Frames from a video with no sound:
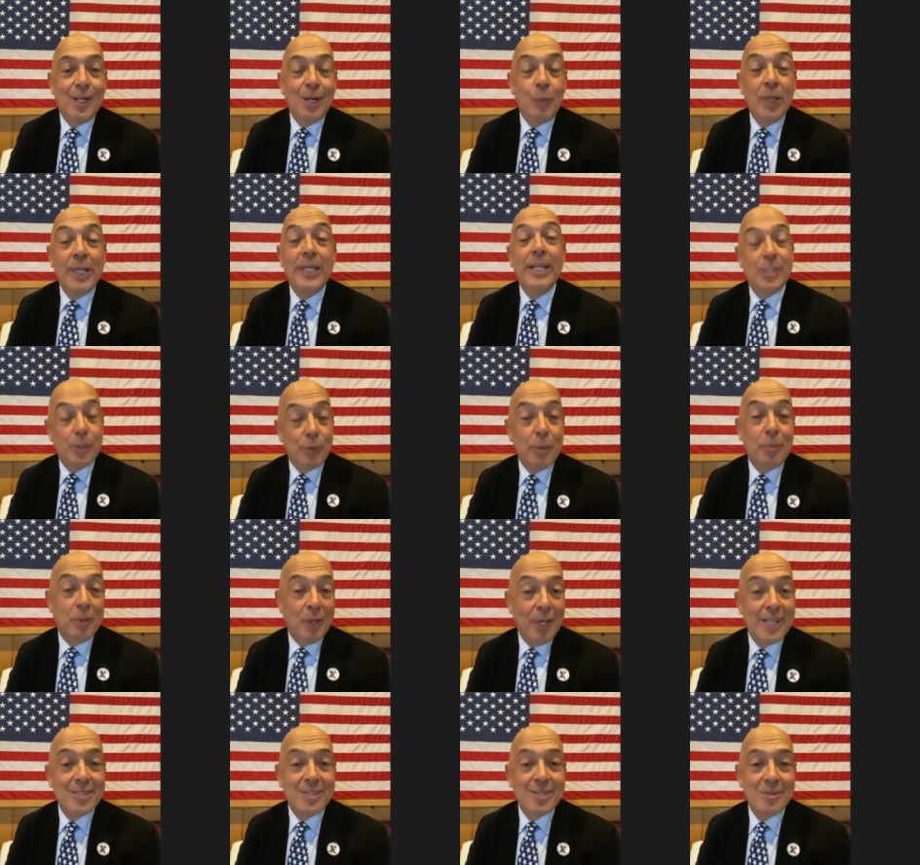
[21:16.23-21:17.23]
We need to
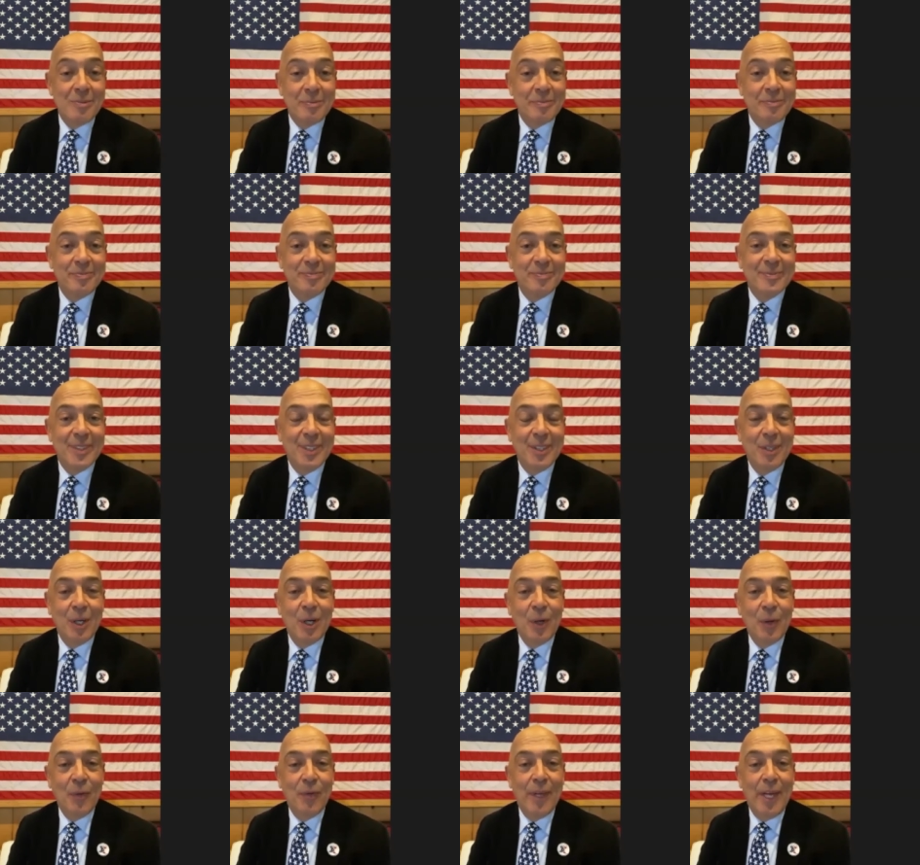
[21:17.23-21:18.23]
replace them. You
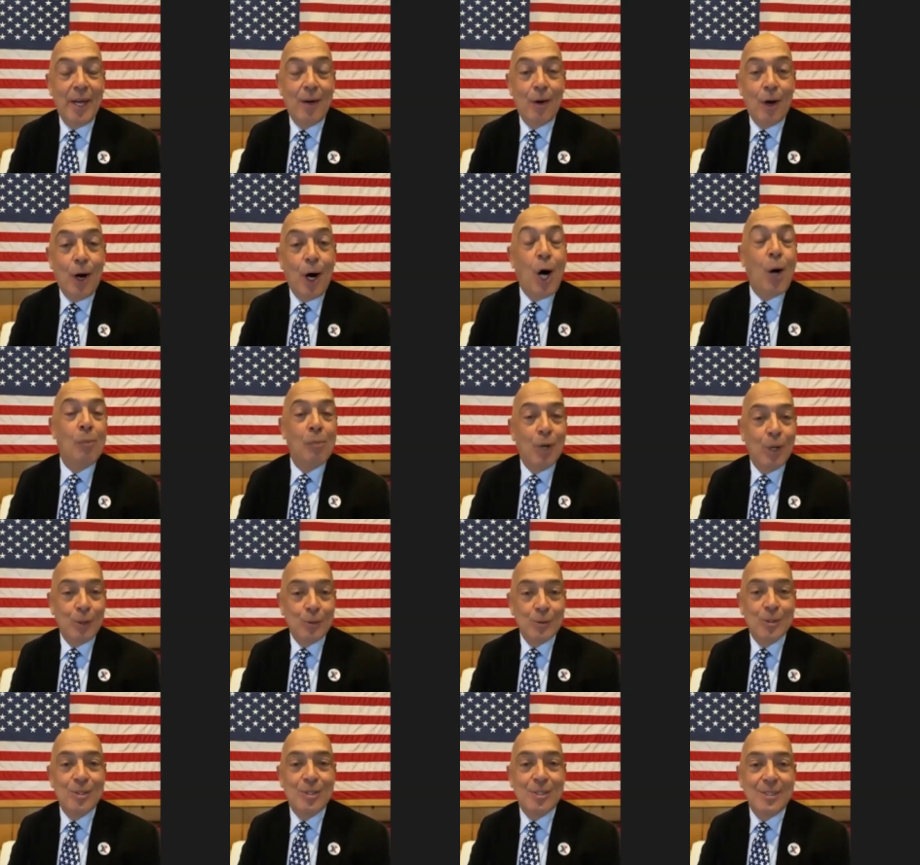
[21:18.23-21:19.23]
know, they're
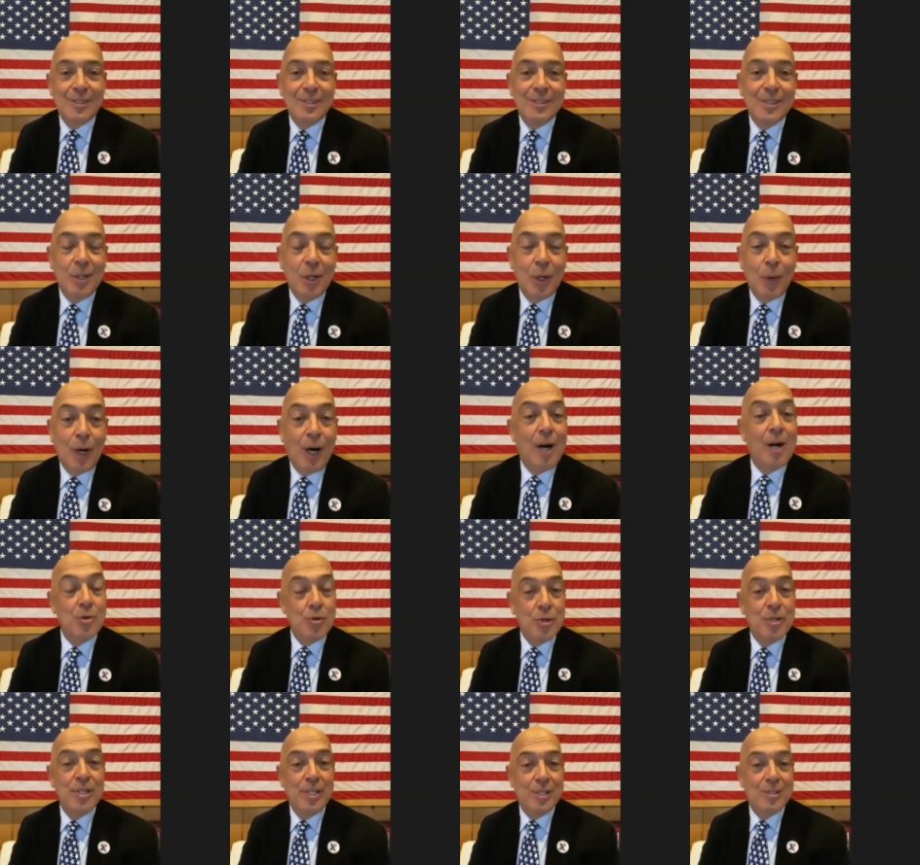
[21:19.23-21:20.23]
almost, you know,
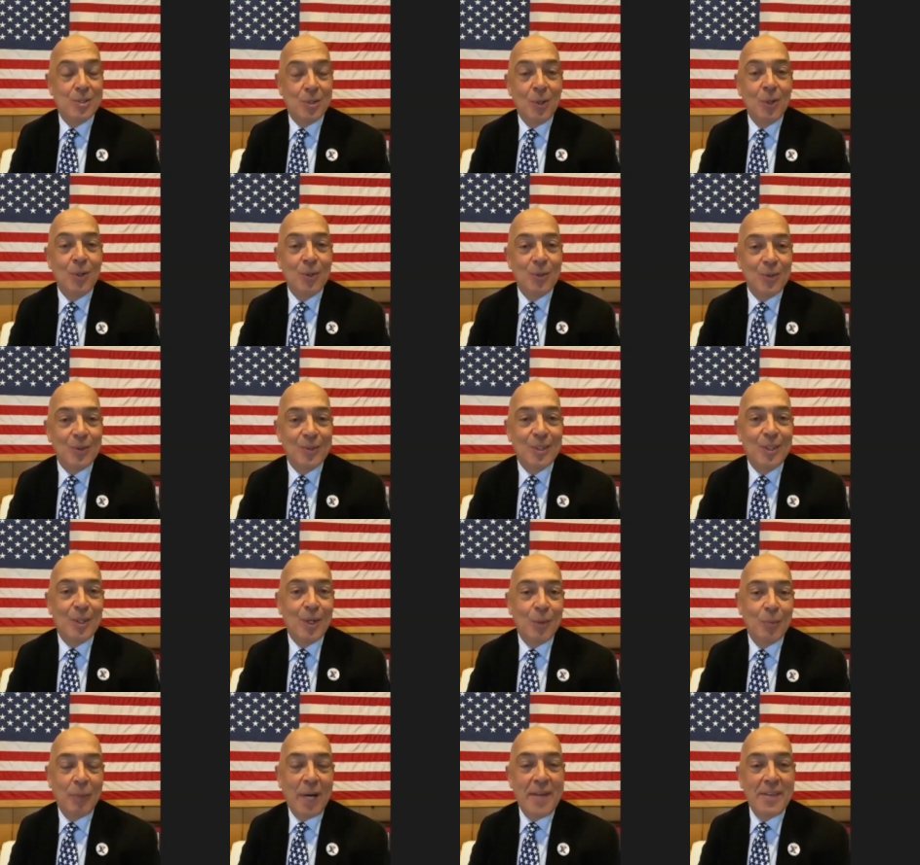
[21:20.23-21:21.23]
100 years old. You
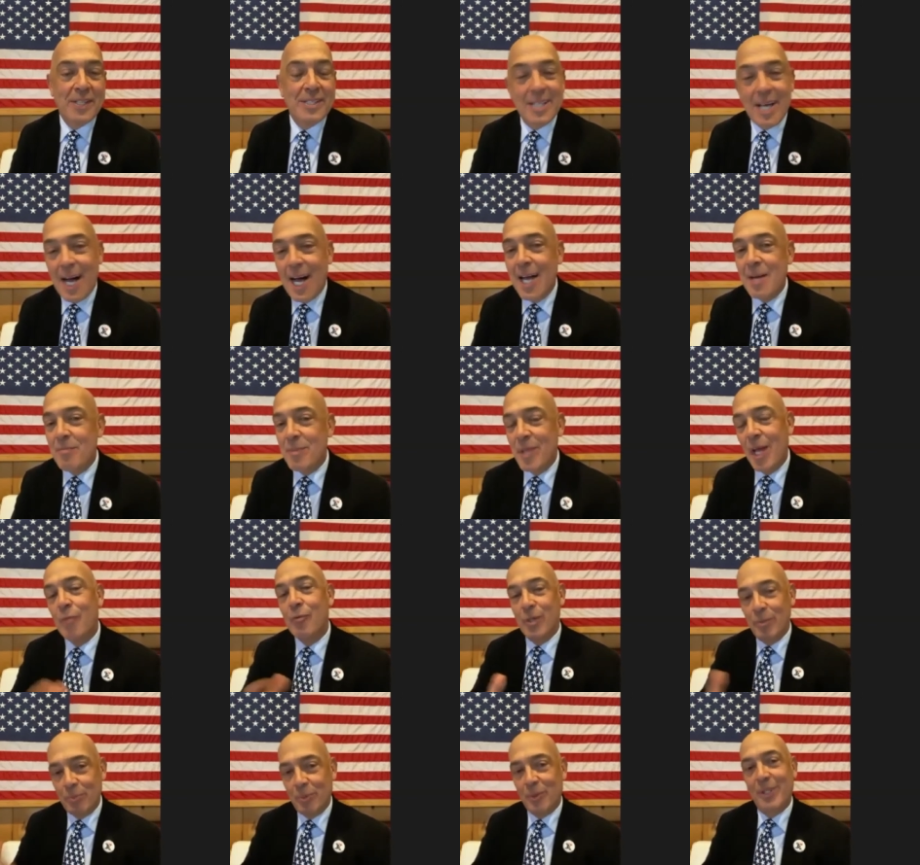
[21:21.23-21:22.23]
know, by the time they're
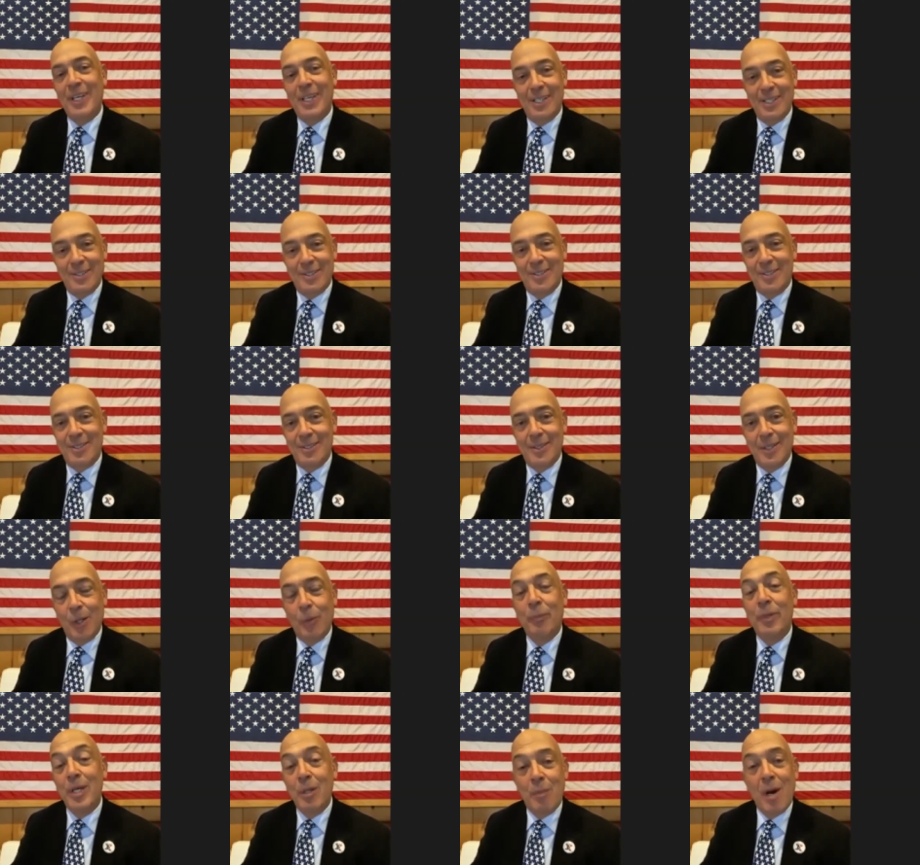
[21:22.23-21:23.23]
replaced, they'll
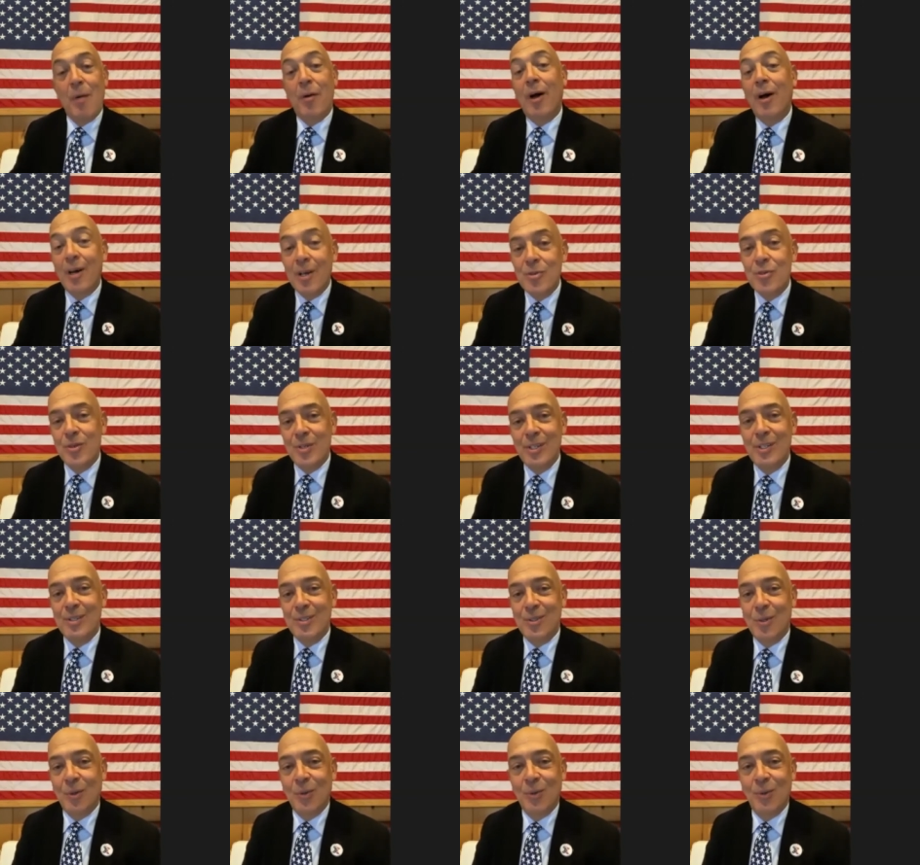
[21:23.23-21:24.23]
be about 100
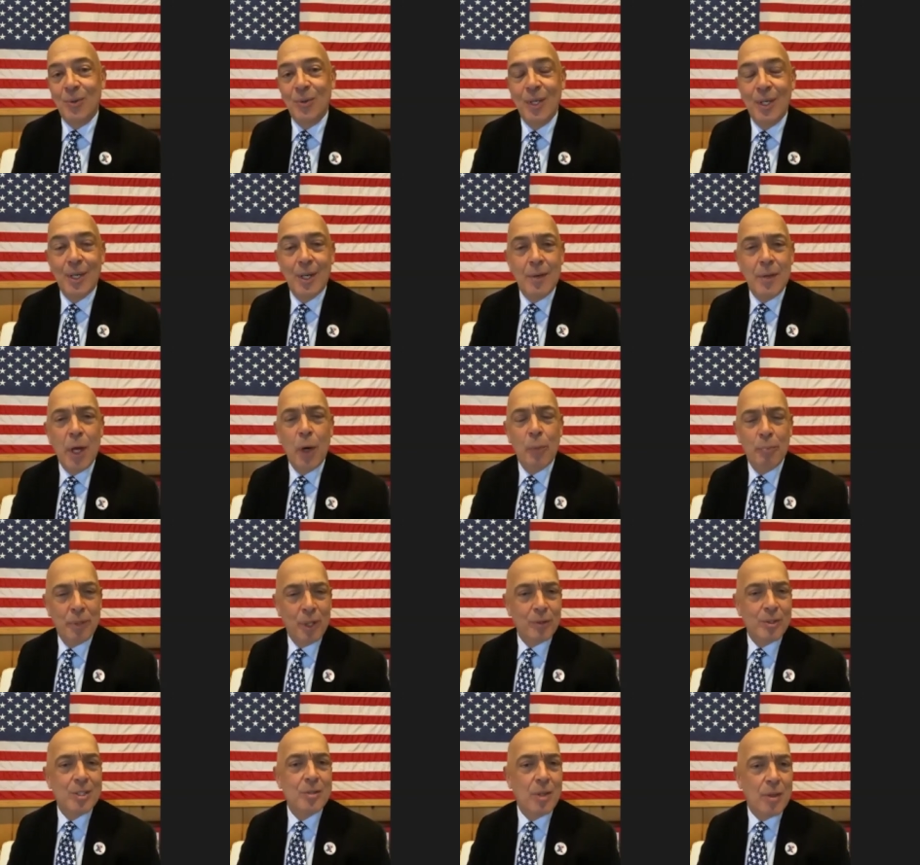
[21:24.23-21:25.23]
years old. They were
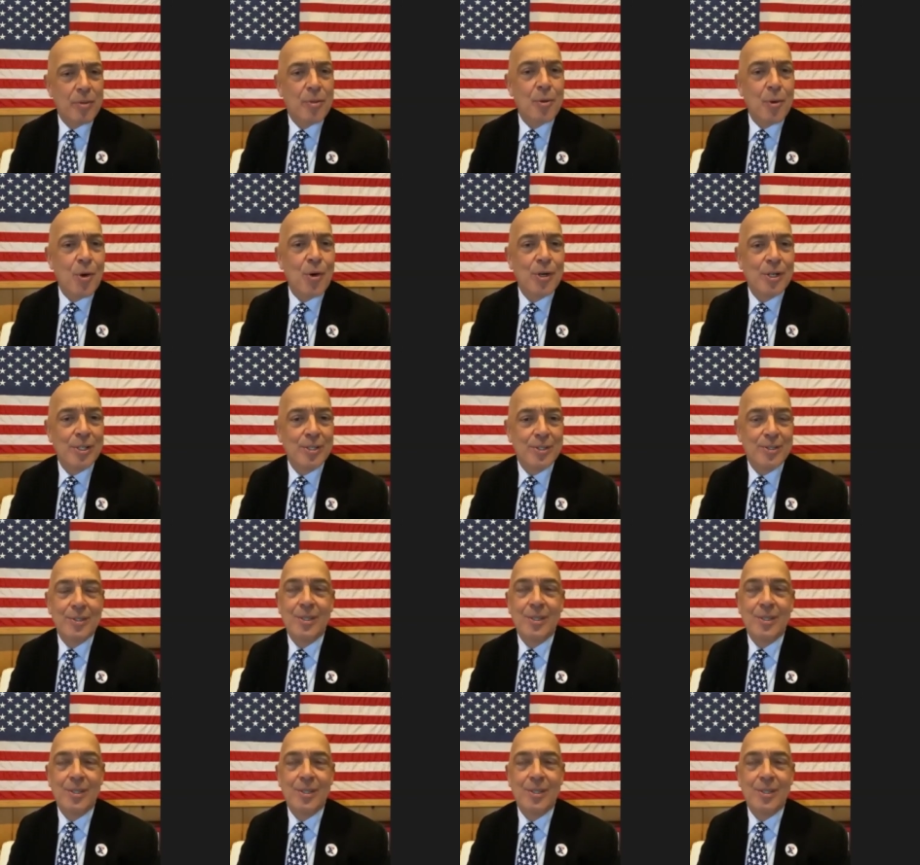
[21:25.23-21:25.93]
built in the 30s.